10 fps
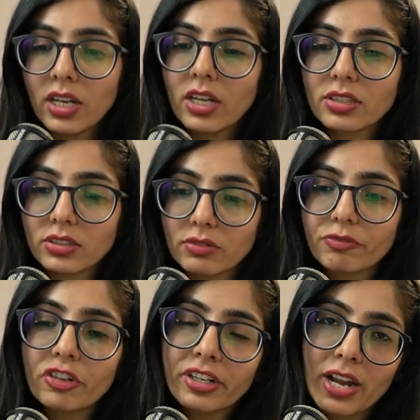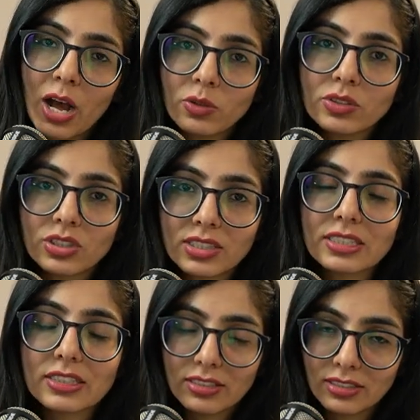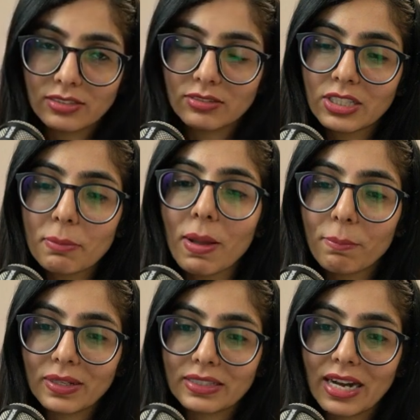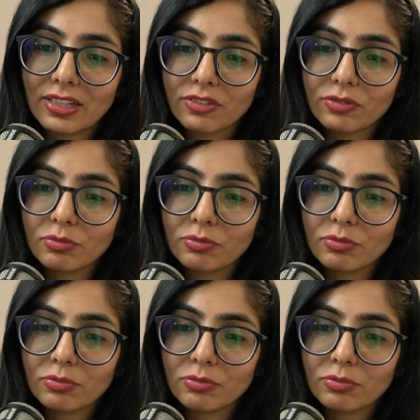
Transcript: So for now, just remember that